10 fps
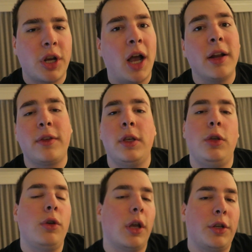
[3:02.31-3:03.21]
Honestly,
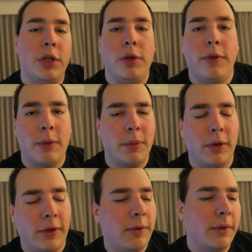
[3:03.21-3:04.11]
you guys should use
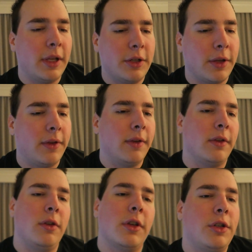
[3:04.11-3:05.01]
Embos. That's what Nate Shot says.
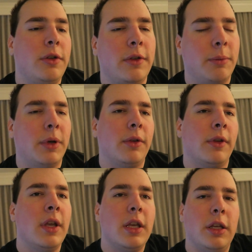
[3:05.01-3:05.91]
So you guys should use Embos.